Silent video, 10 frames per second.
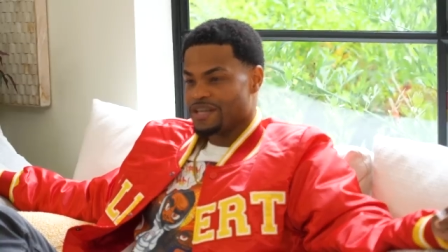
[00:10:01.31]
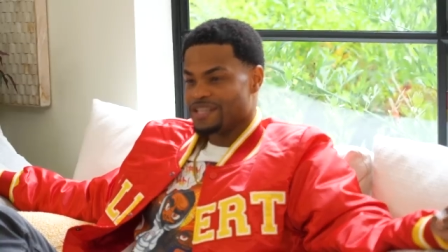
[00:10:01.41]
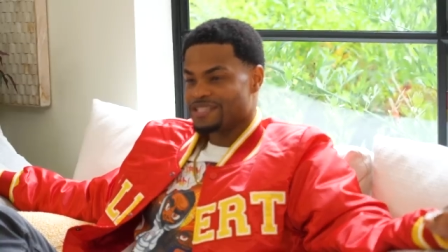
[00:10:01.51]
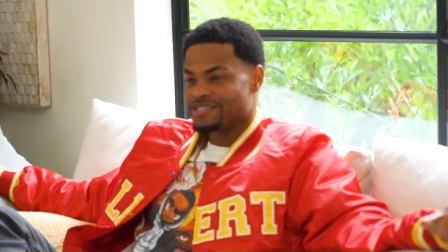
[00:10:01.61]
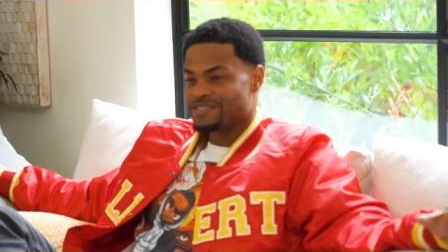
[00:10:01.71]
Okay,
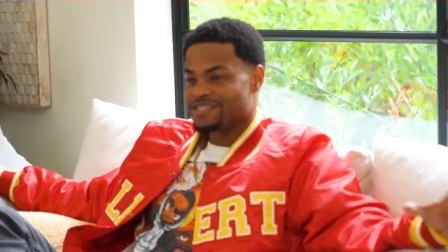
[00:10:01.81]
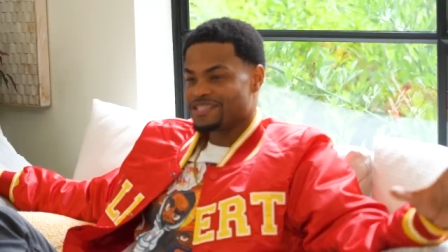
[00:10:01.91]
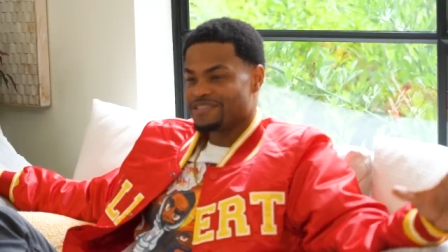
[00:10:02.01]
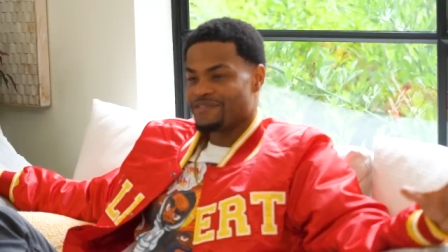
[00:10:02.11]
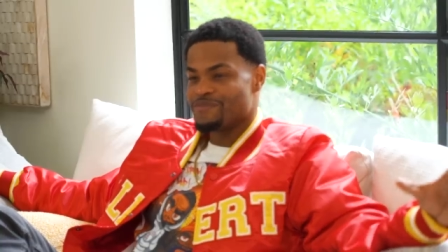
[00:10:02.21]
this is
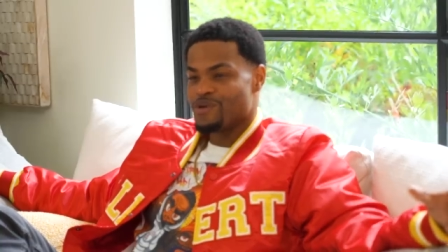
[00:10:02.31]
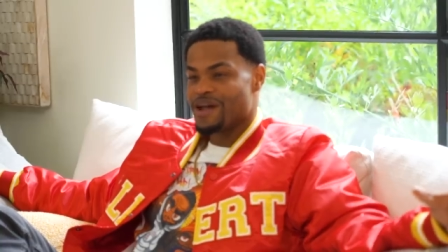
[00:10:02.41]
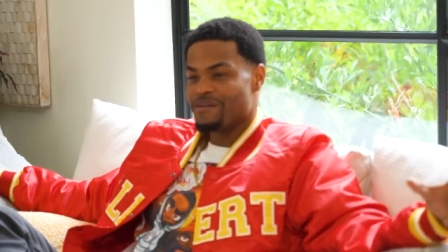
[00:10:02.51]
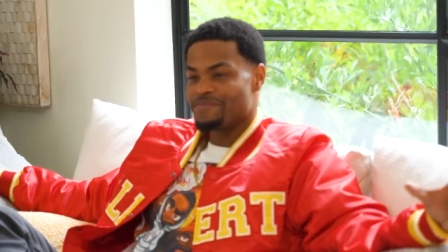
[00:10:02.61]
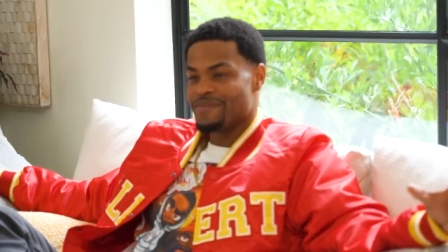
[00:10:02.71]
this is from what
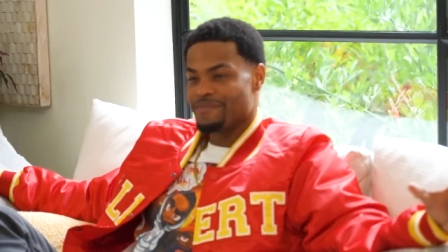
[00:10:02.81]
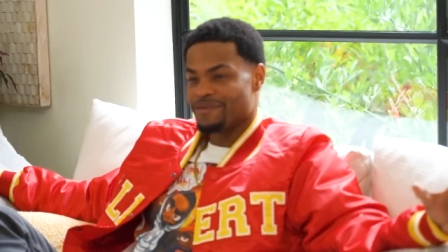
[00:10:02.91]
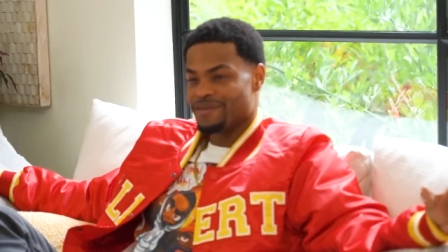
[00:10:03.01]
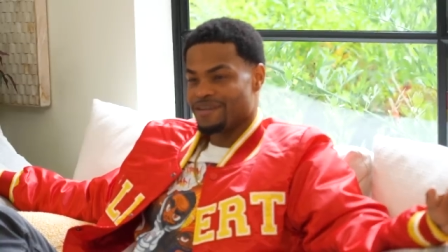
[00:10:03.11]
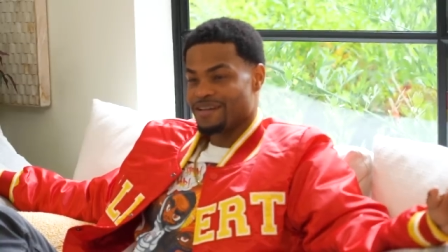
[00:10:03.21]
I
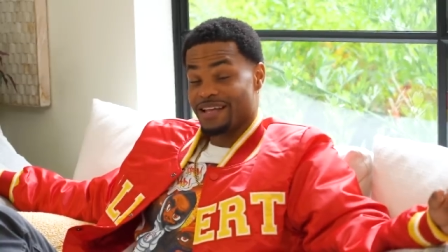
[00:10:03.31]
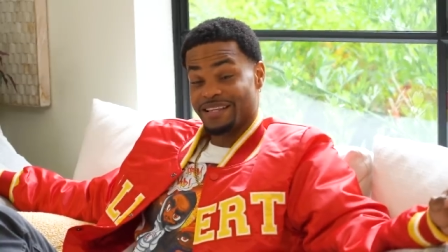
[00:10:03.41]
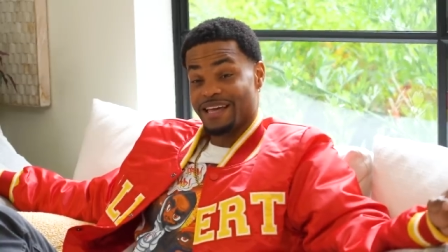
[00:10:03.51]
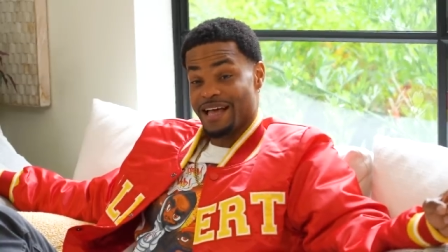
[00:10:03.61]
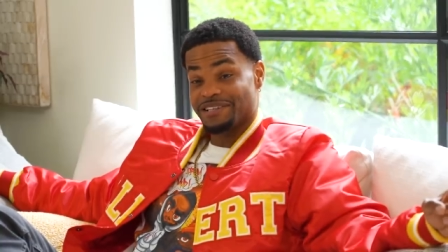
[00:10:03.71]
remember. And I
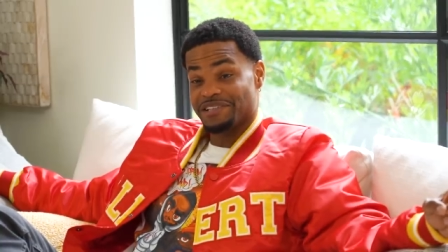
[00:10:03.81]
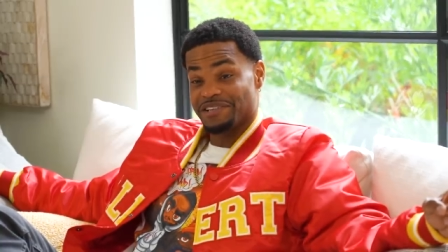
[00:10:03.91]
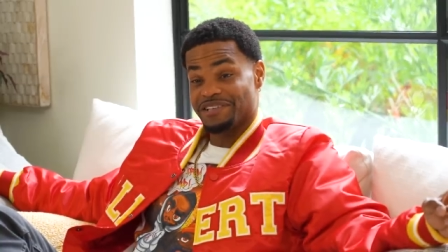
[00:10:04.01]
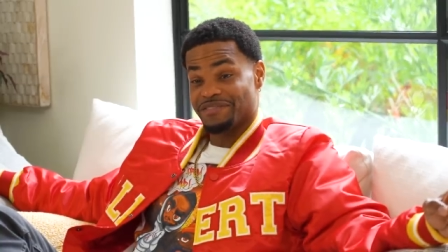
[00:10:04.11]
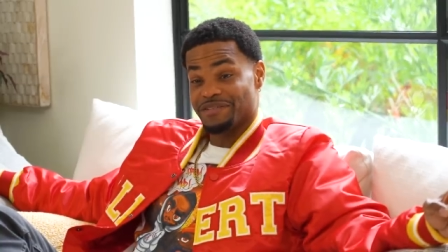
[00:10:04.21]
think I actually
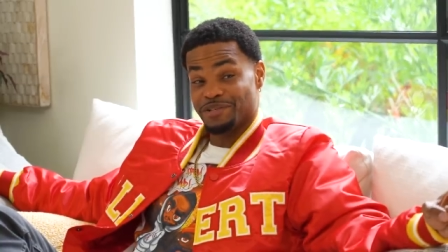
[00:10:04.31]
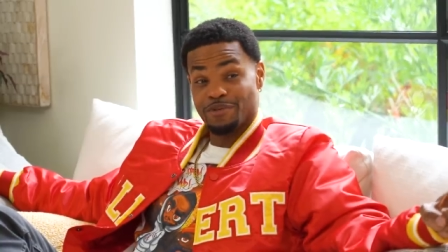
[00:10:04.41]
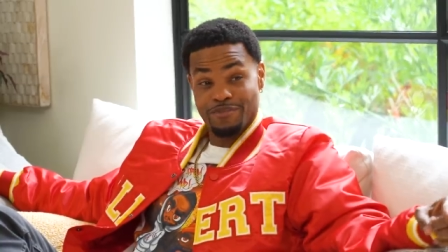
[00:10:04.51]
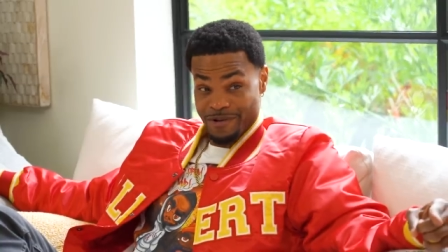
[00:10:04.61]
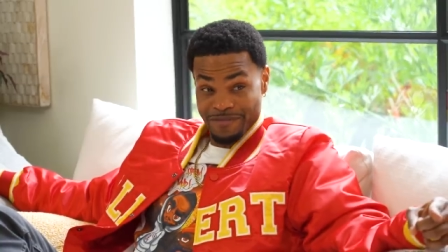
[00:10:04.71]
learned this from the Joe
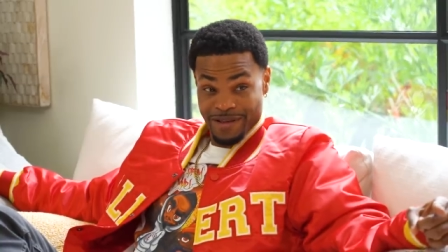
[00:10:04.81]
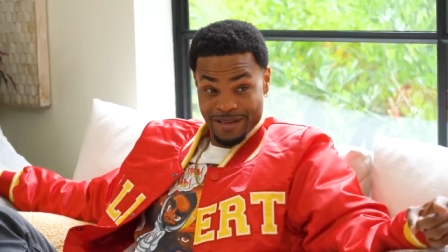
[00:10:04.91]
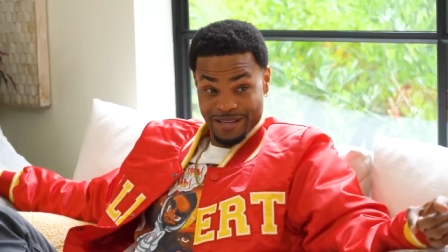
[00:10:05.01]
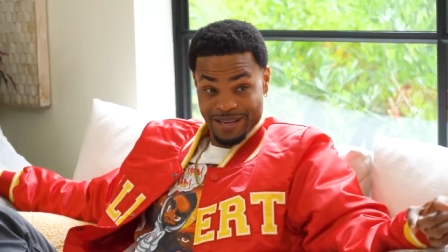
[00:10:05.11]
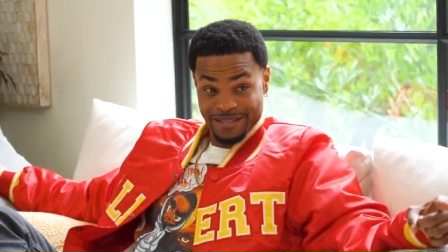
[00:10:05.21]
Rogan
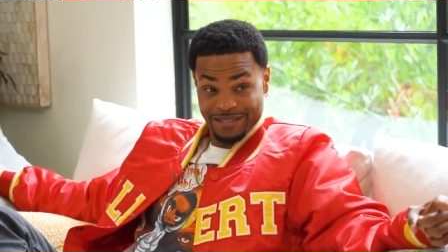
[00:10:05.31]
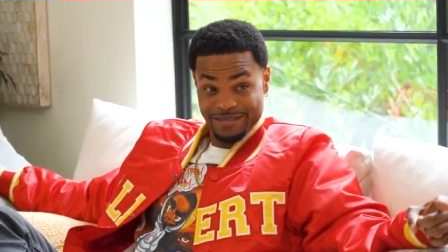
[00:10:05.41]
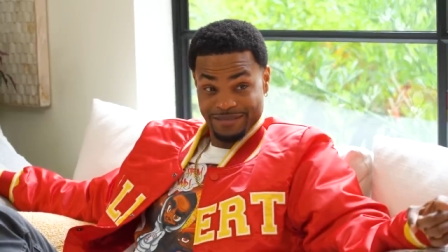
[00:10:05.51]
podcast